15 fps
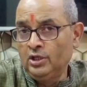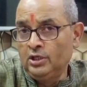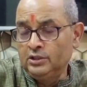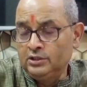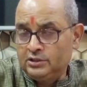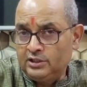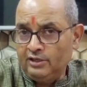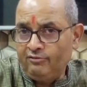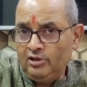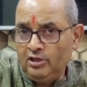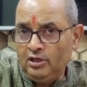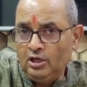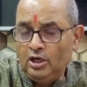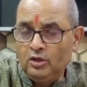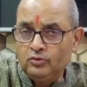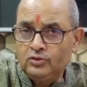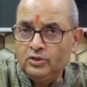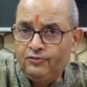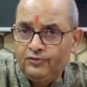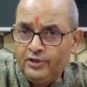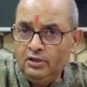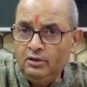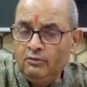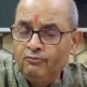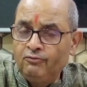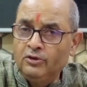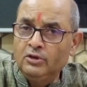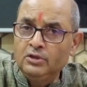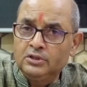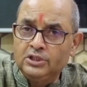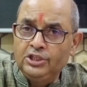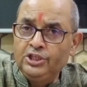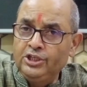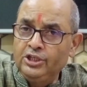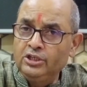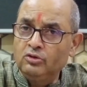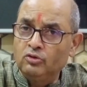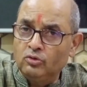7 out of 10 world's leading